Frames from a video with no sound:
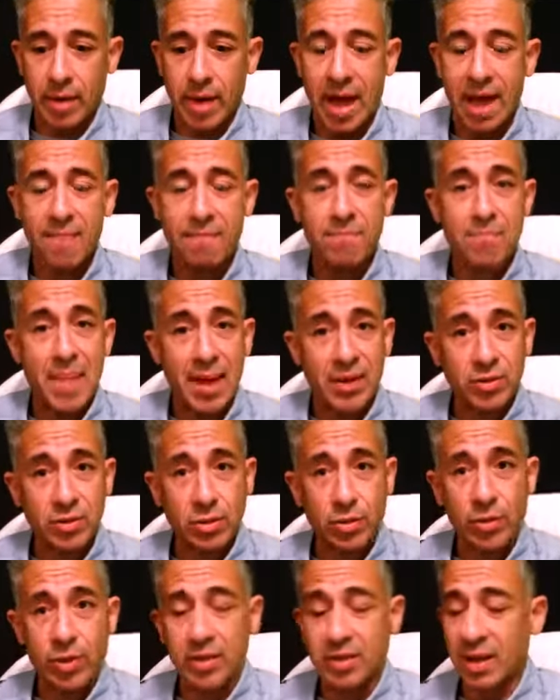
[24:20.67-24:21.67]
Have
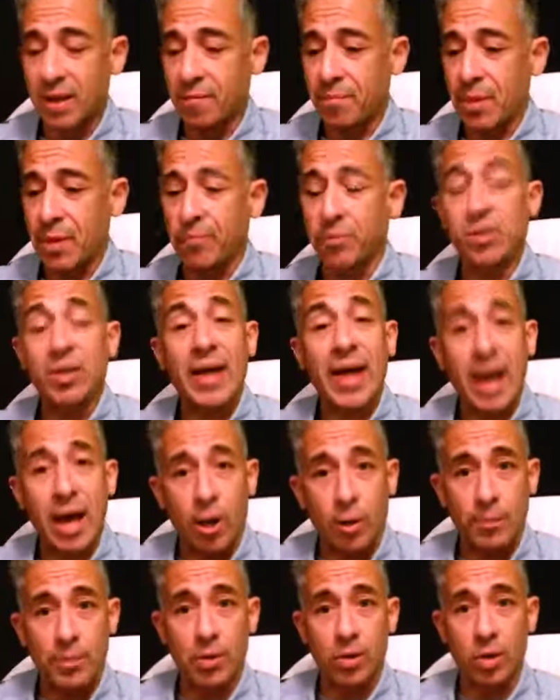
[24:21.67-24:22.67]
mentors, have people to
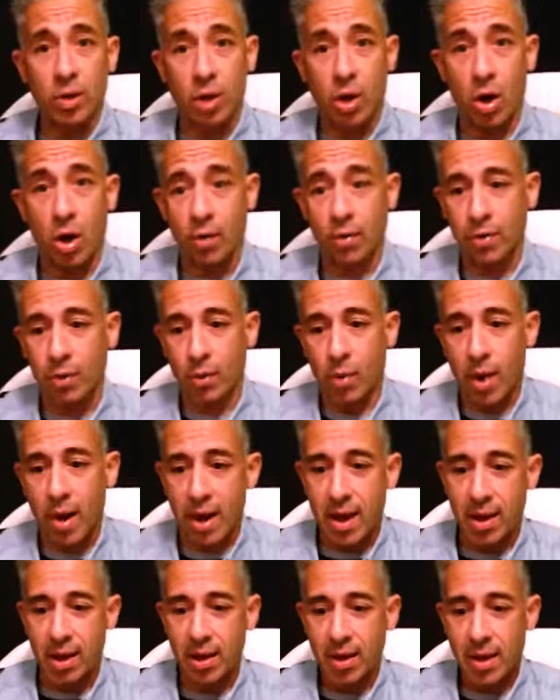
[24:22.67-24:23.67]
help you along the
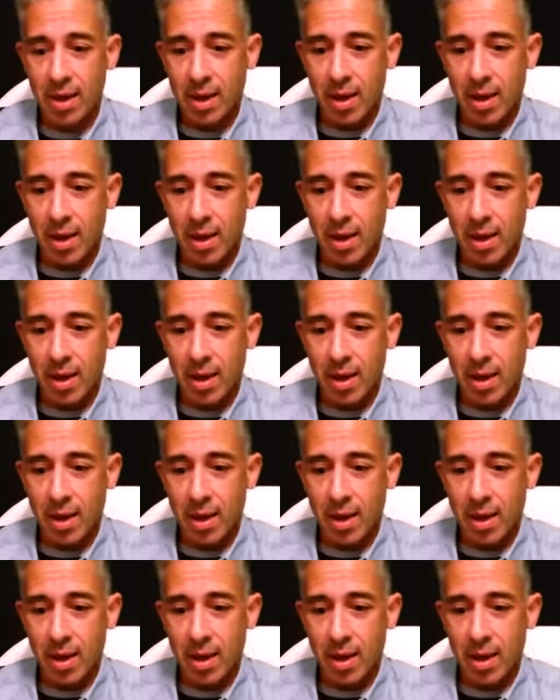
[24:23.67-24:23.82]
way,